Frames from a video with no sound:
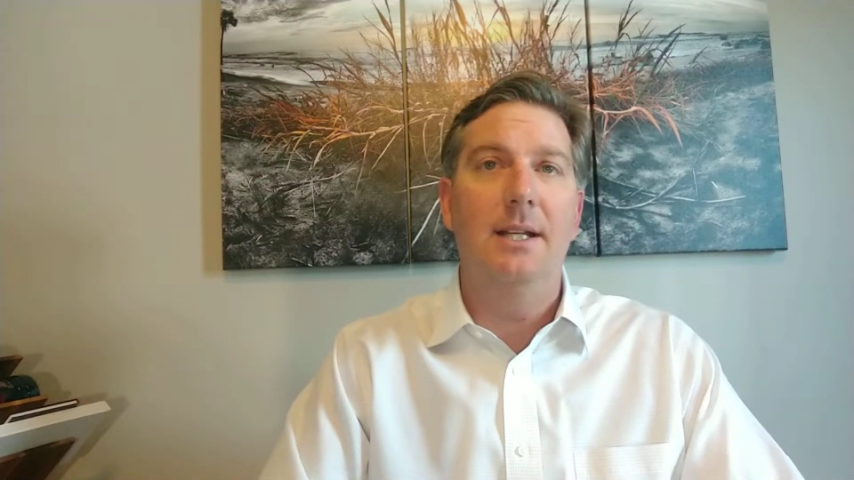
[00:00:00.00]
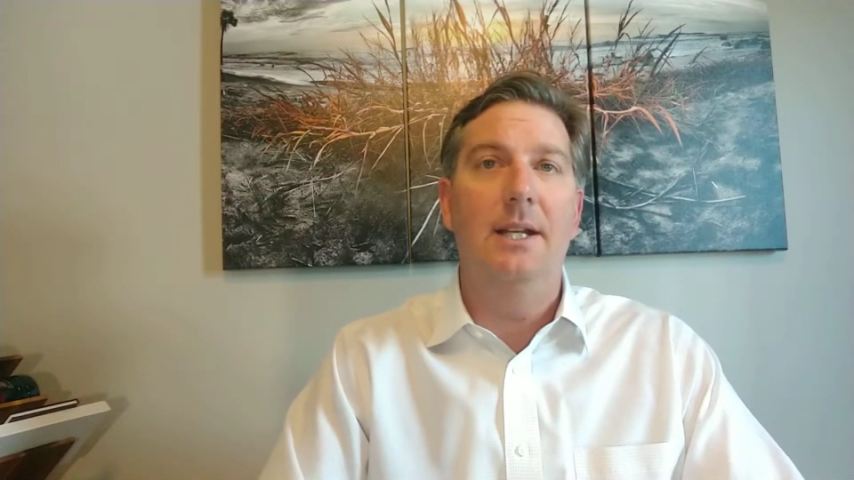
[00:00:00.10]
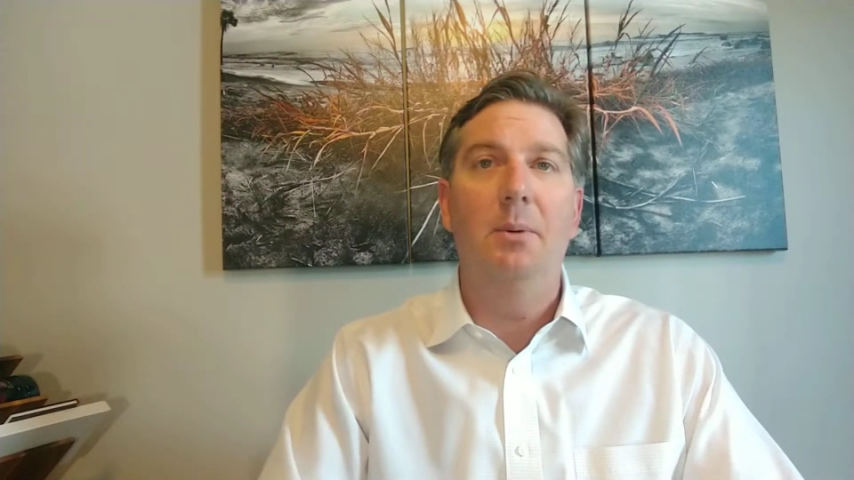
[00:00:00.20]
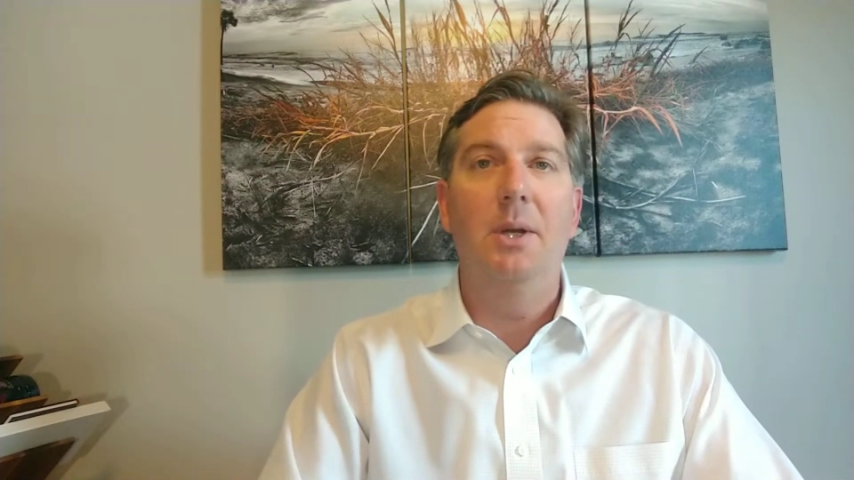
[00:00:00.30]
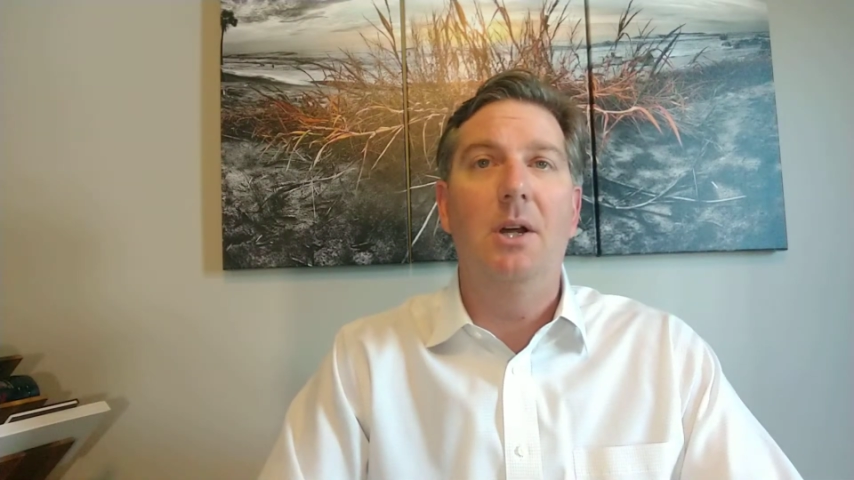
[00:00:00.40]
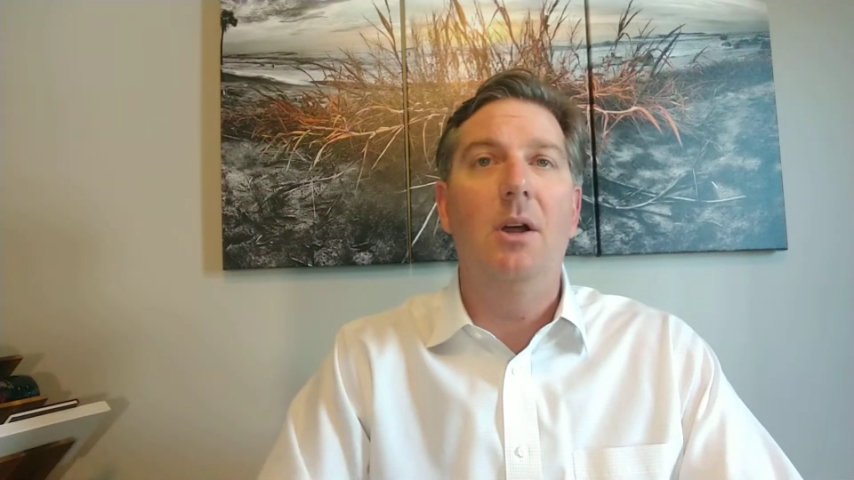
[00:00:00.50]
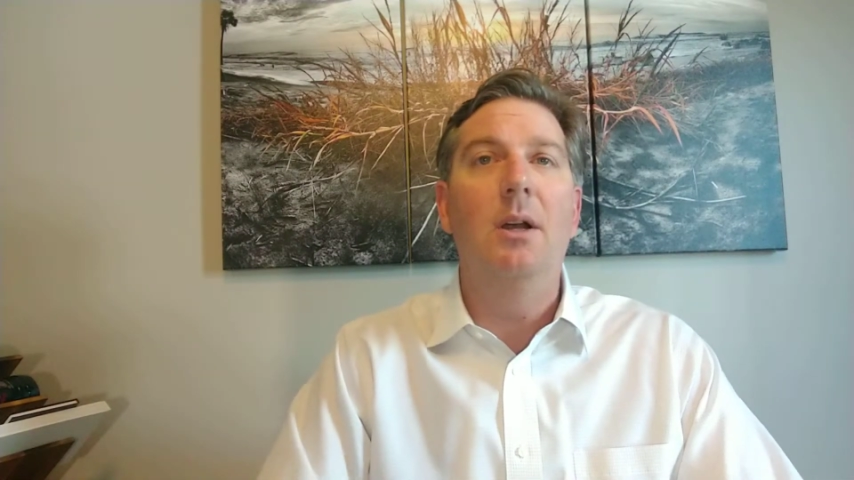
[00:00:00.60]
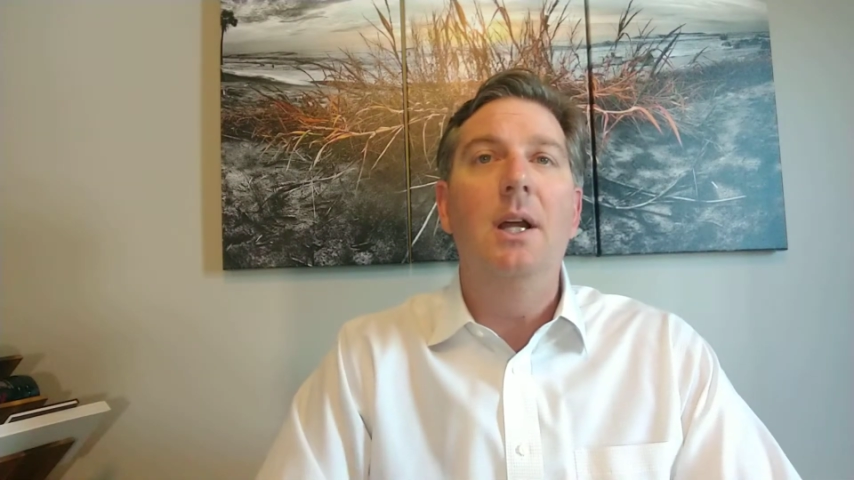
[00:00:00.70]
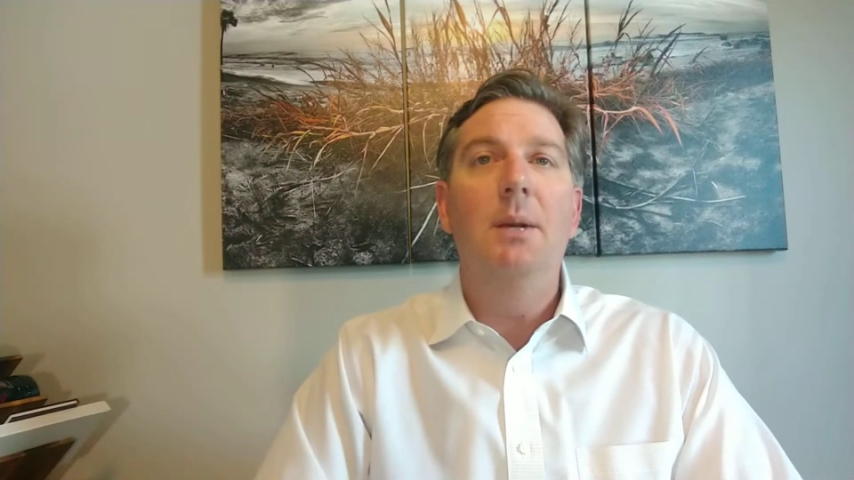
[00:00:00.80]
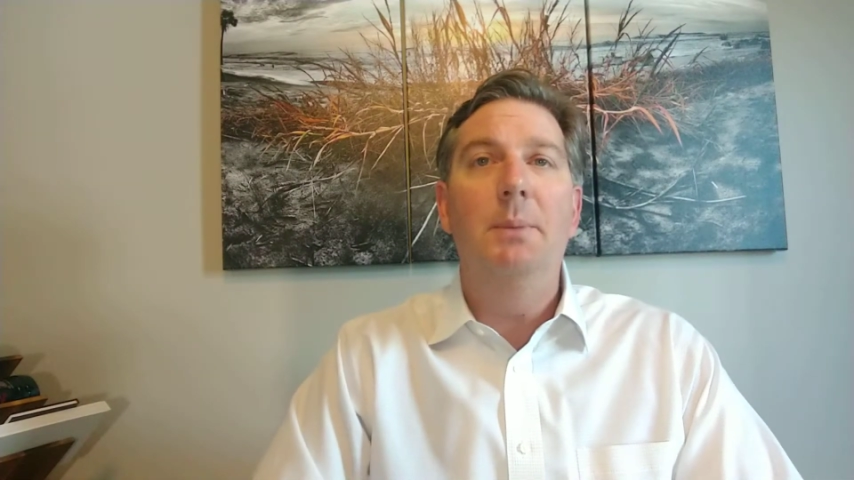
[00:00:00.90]
and here we
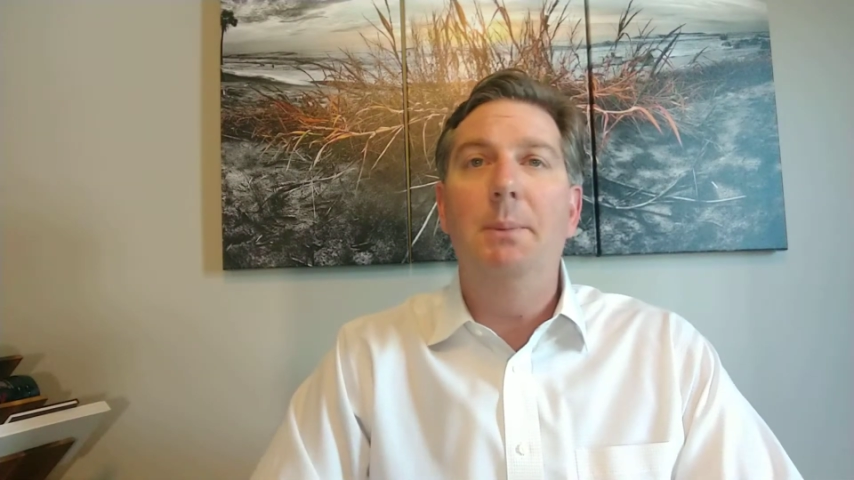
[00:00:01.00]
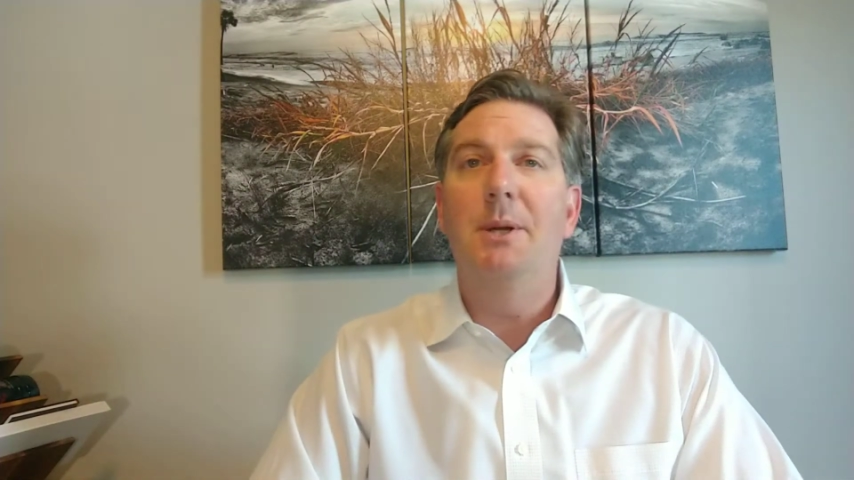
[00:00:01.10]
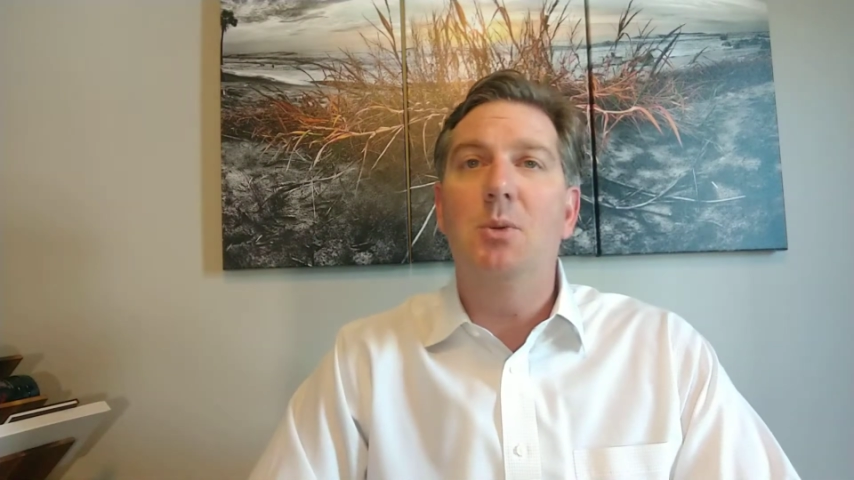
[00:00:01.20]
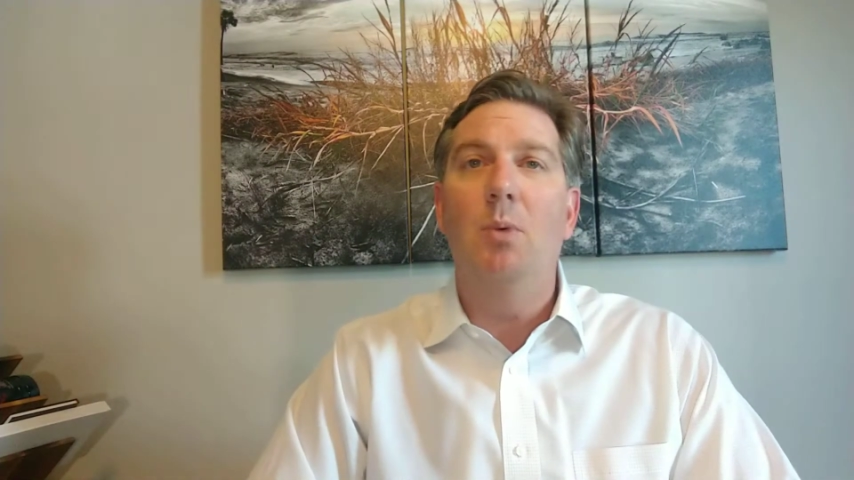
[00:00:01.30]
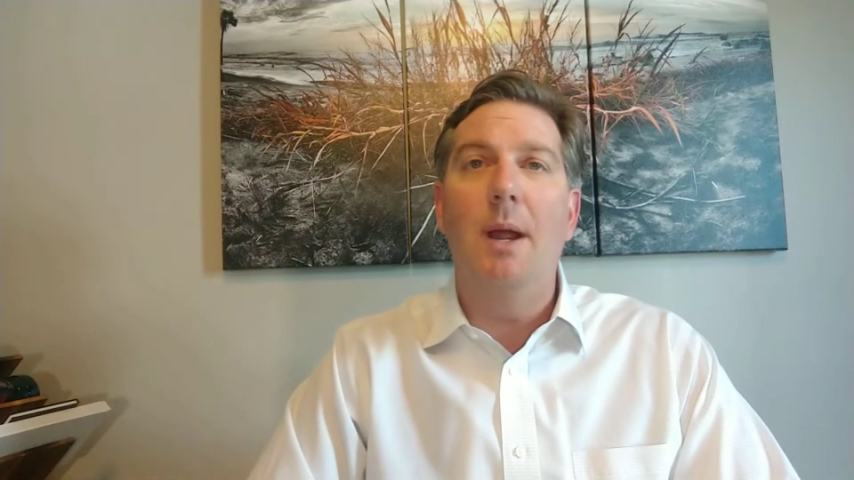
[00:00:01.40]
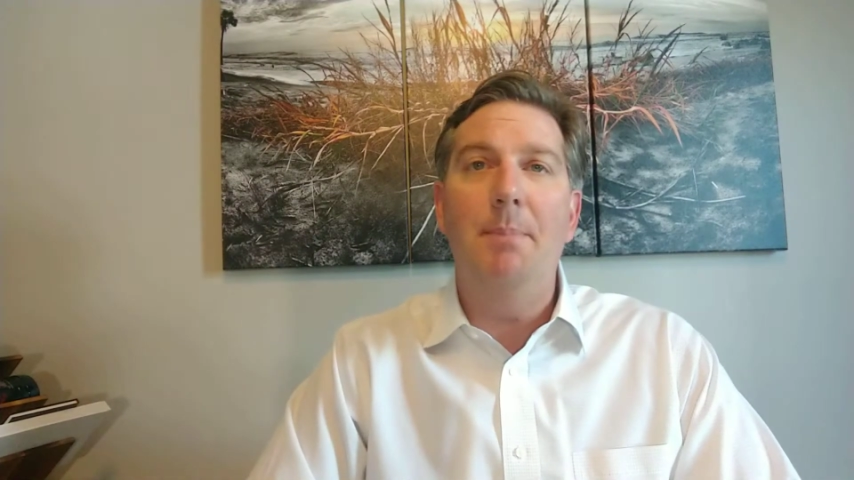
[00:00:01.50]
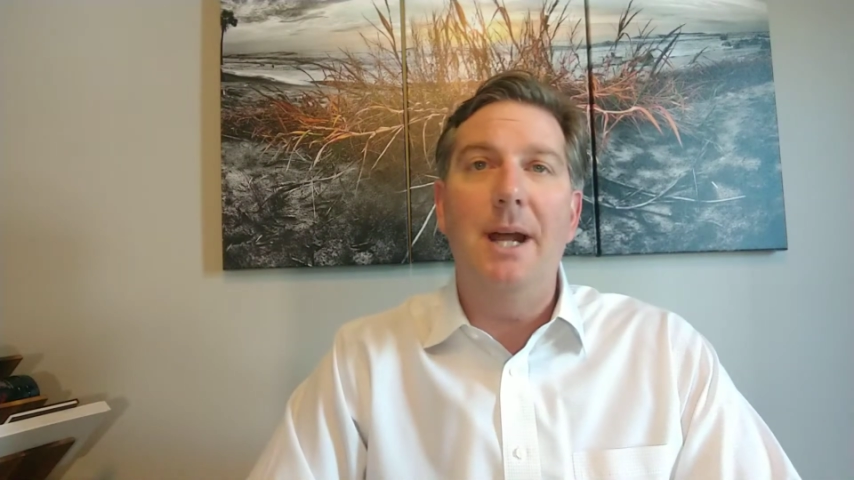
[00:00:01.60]
are pretty much right